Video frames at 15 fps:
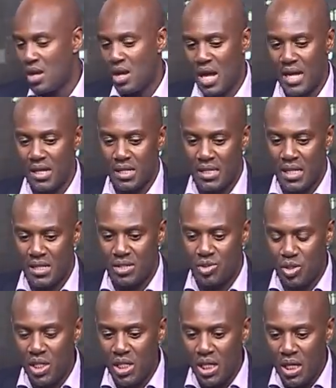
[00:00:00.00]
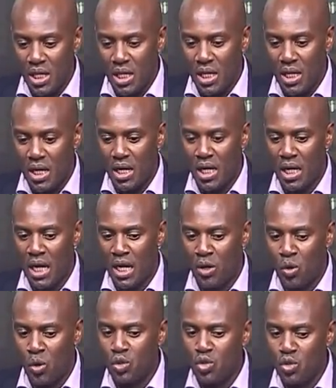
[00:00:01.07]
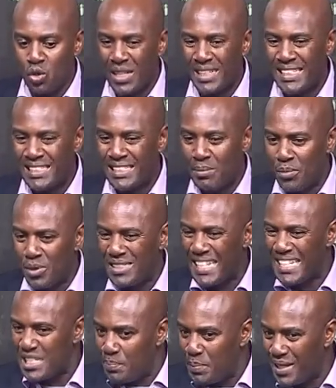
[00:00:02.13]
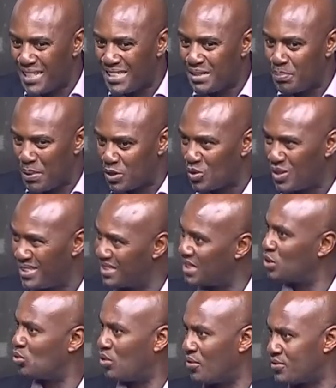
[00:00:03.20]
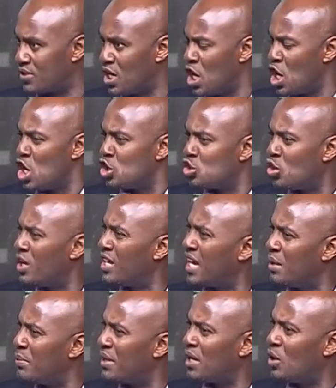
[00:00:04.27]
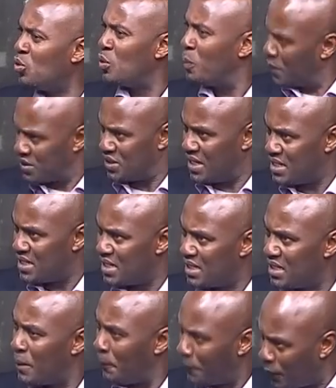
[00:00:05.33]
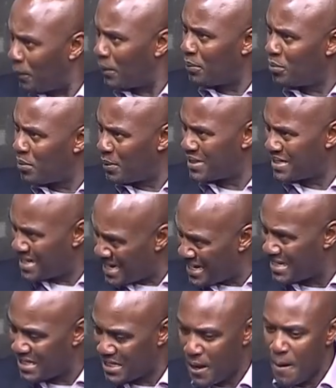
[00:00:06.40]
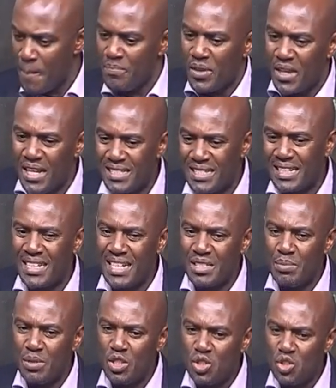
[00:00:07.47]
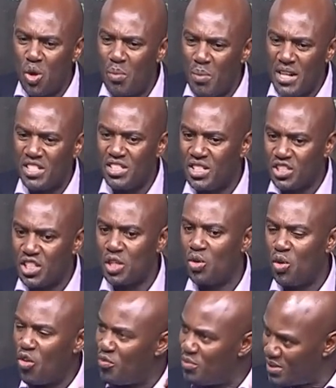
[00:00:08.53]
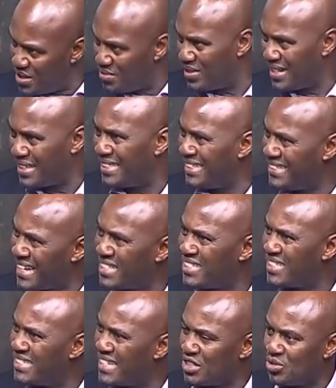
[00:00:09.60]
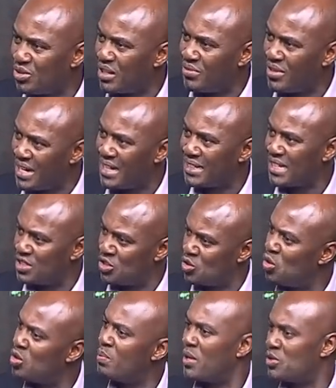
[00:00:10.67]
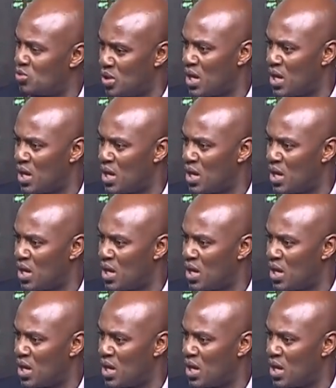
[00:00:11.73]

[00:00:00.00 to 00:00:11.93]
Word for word: And then three, I also know that he's the most experienced person in statecraft, so he can make a good president. The problem Mbabazi has is that he has been so much in the shadow of Museveni that he does he does not have a character his own person.